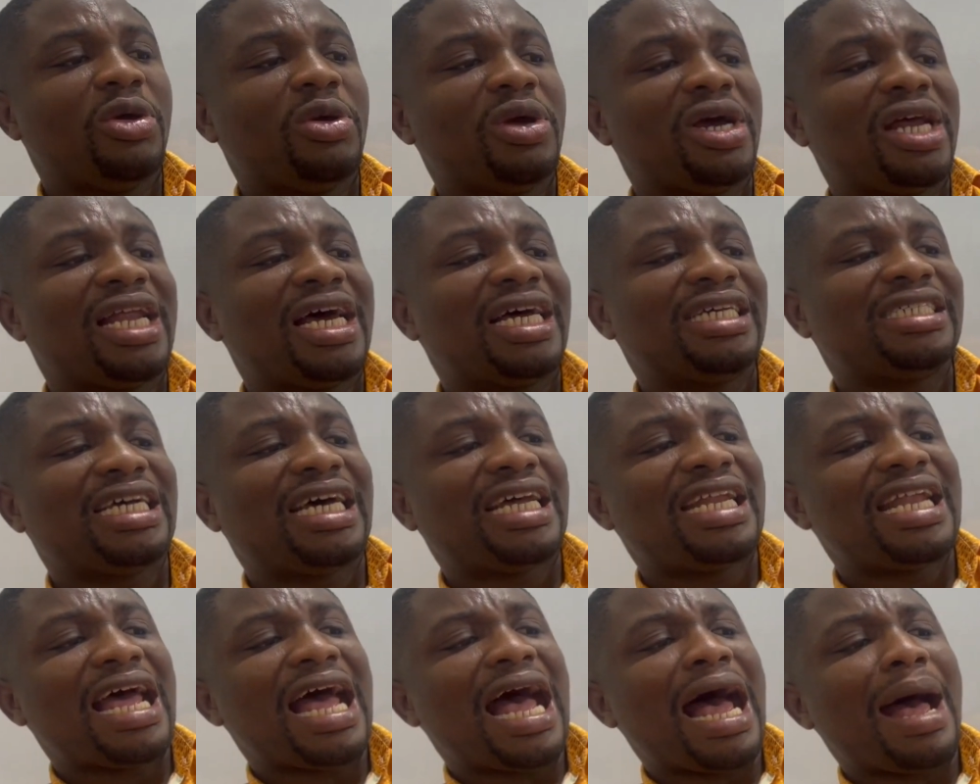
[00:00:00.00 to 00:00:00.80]
You
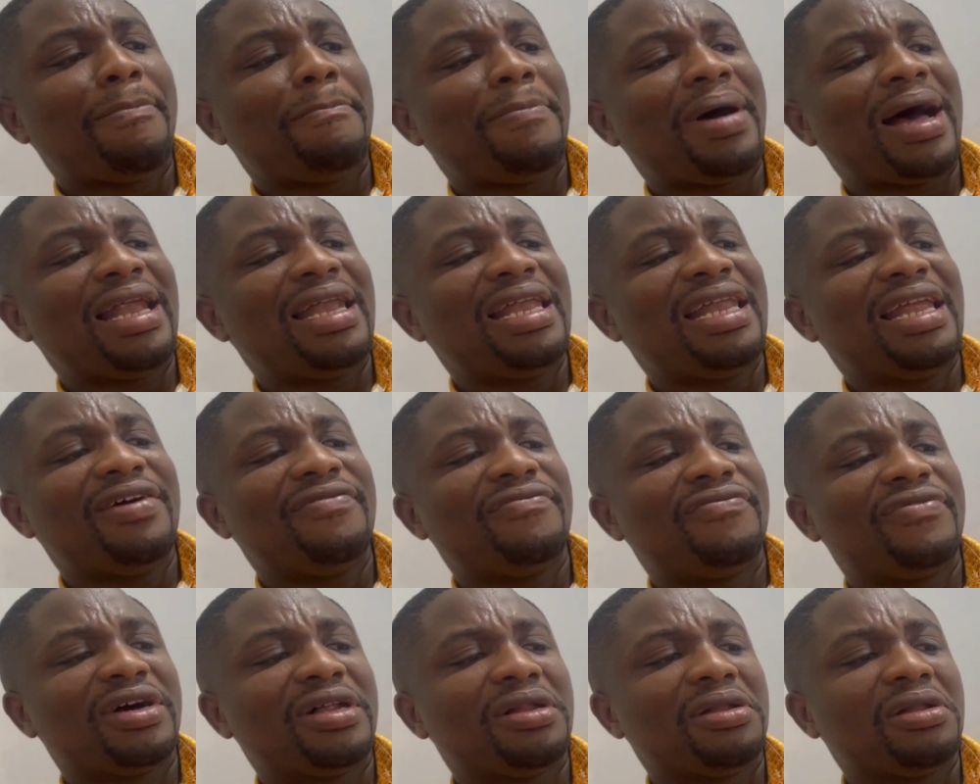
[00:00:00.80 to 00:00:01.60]
realize that the upper
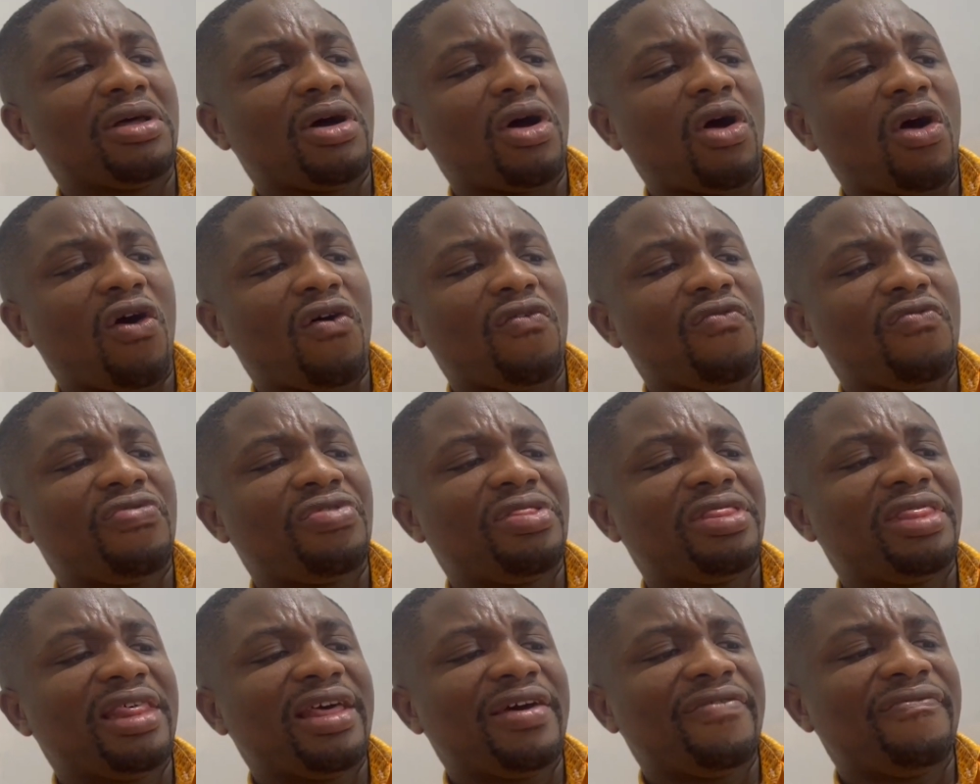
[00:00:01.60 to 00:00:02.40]
level of
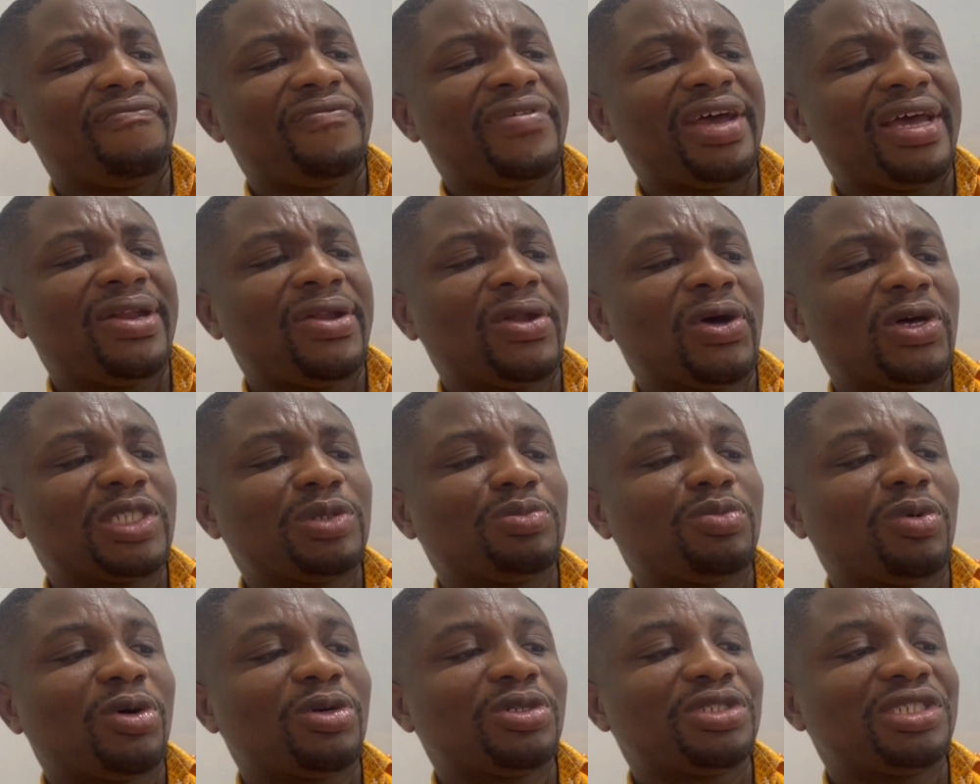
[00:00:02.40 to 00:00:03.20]
the
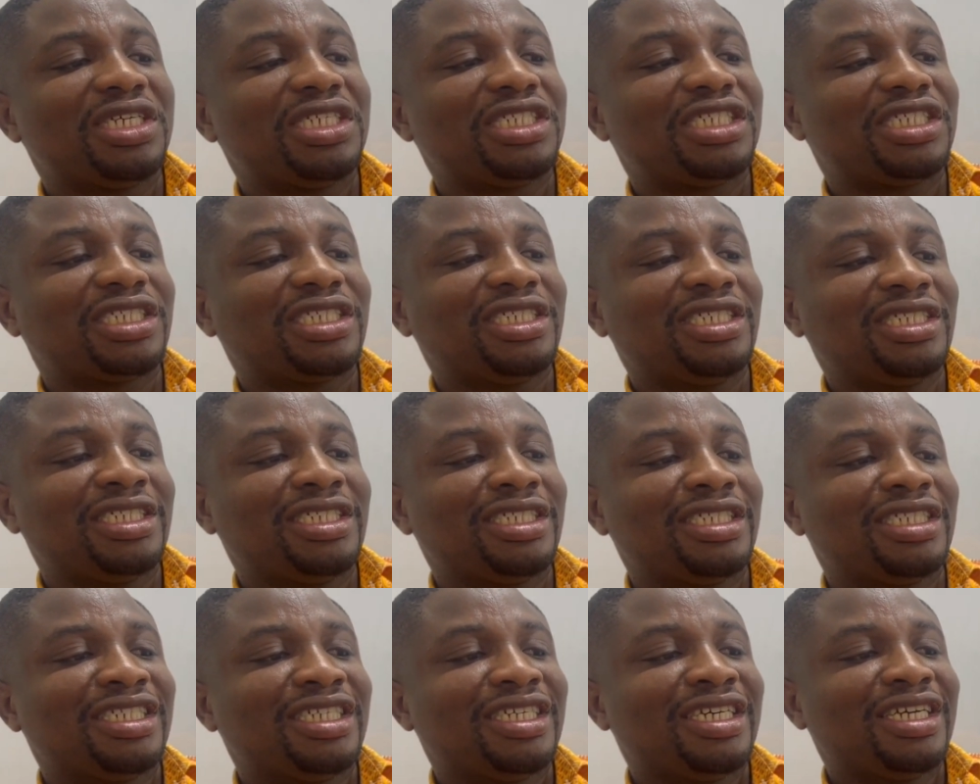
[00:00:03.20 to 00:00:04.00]
venous
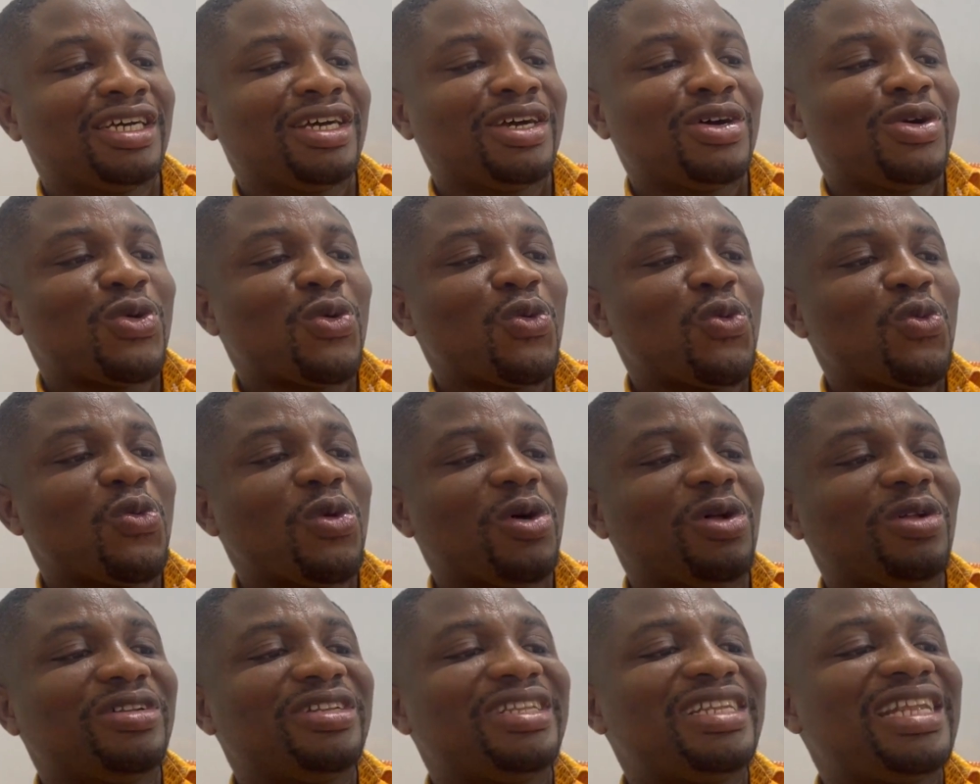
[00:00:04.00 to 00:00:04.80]
pulsation
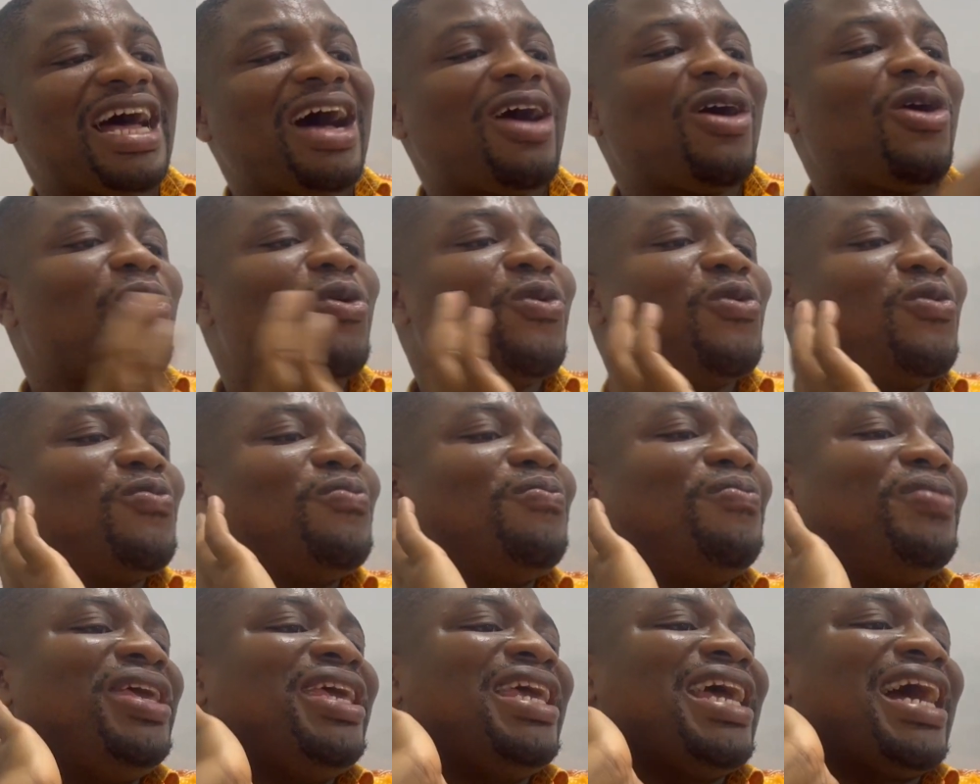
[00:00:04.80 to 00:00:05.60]
will
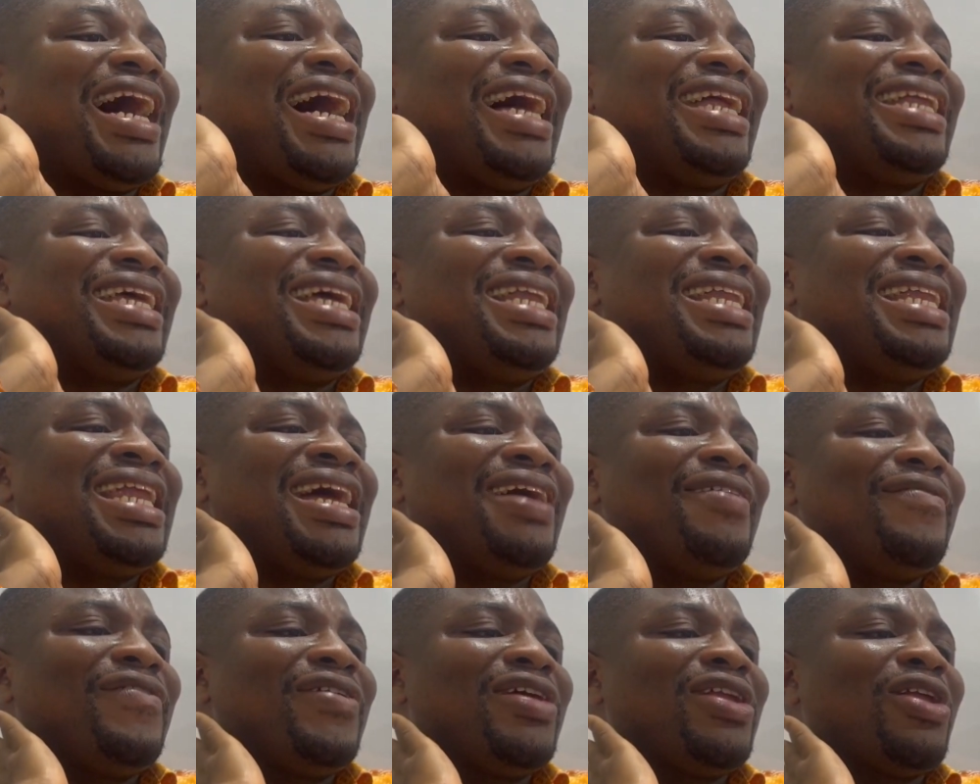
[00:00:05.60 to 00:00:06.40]
now be at the
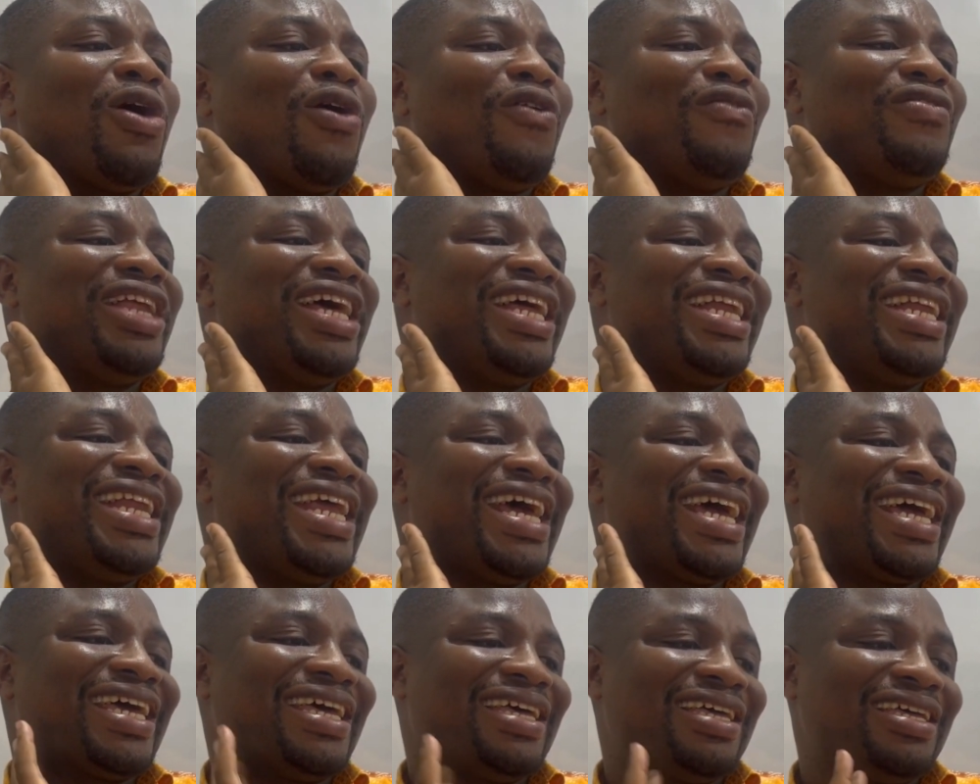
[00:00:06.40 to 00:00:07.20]
level of the
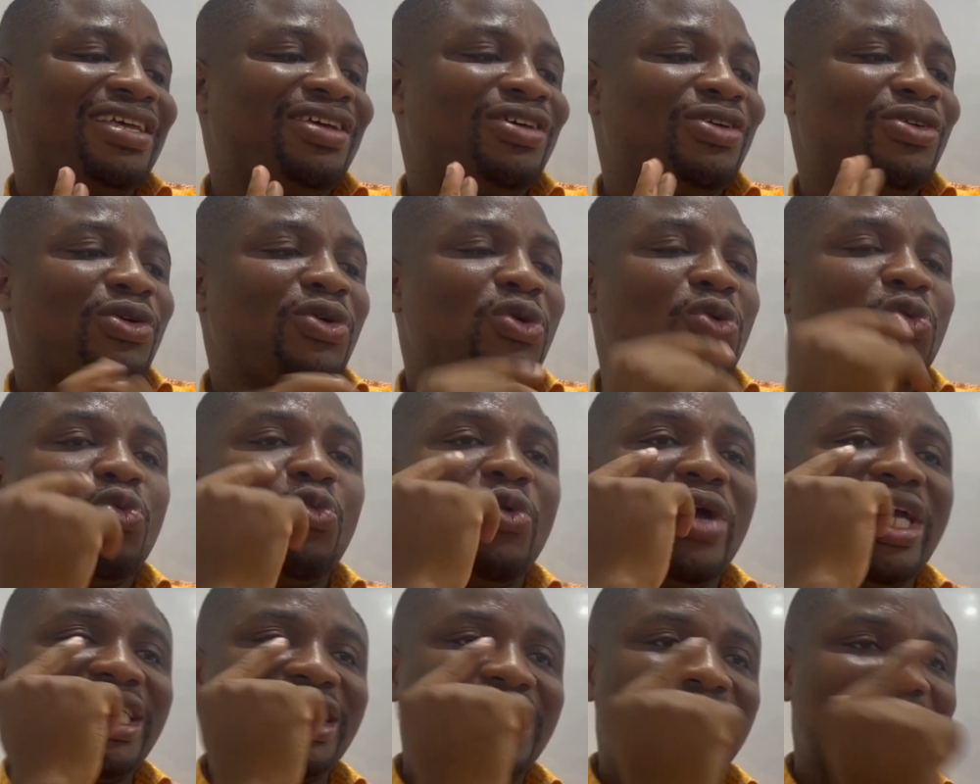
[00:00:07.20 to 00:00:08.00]
neck,
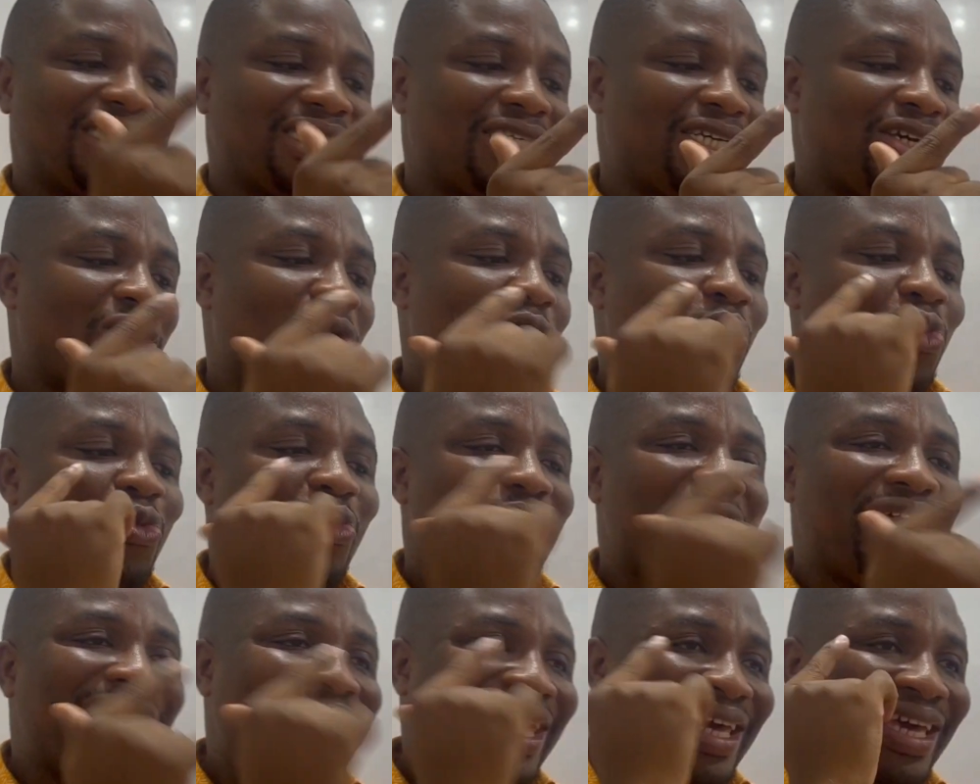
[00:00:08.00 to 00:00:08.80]
which
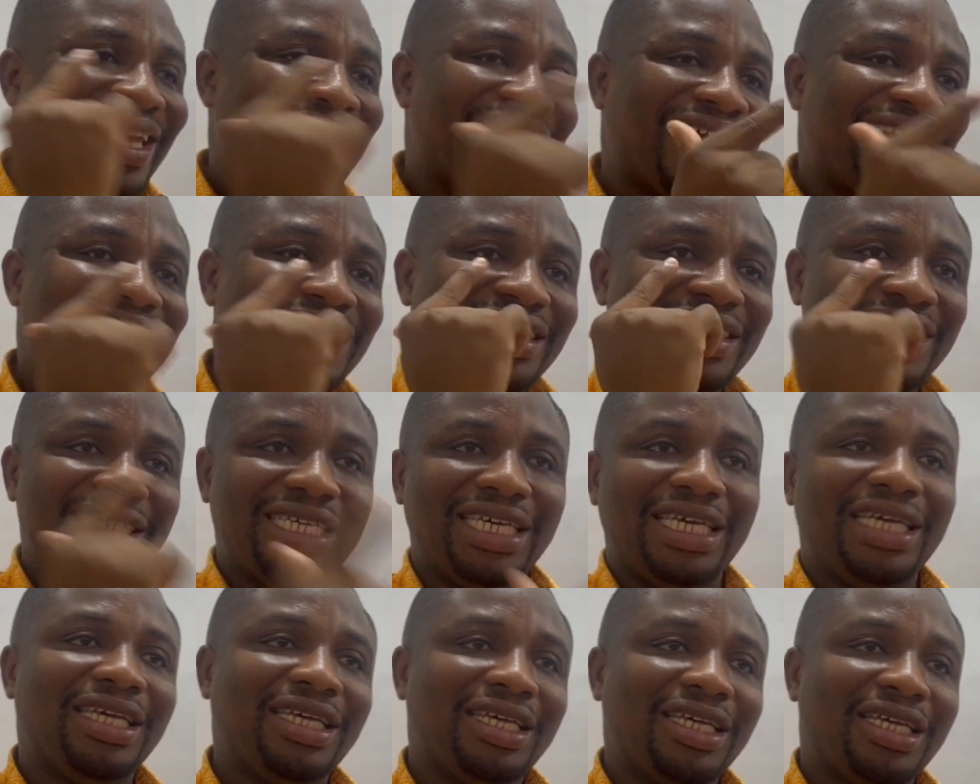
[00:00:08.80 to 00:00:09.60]
we can
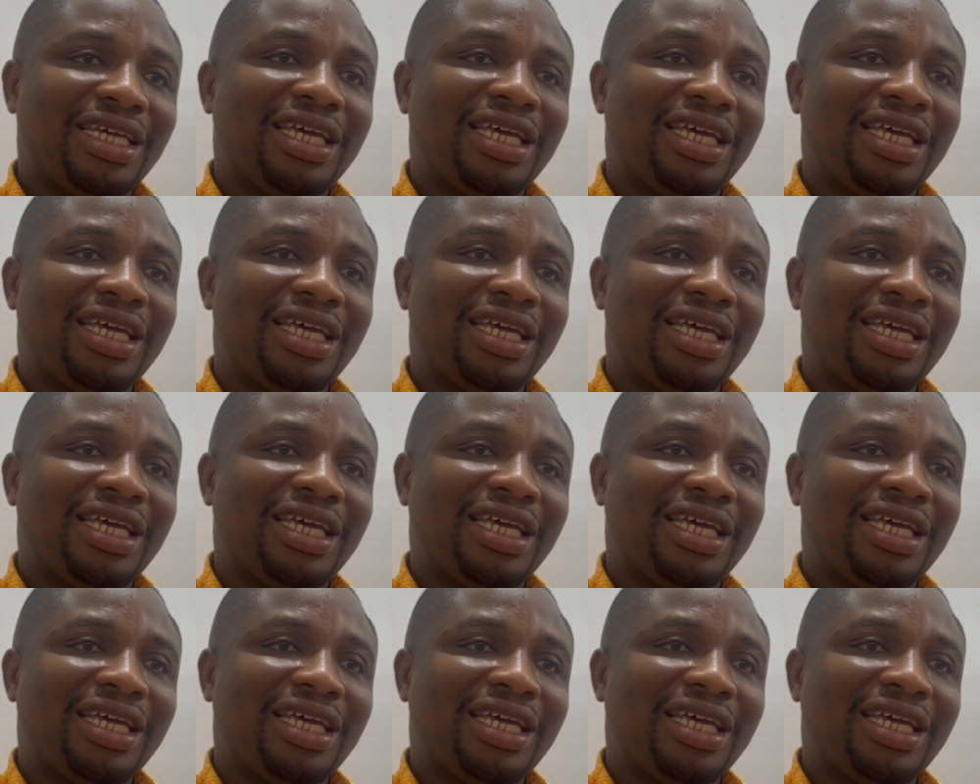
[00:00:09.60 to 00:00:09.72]
see.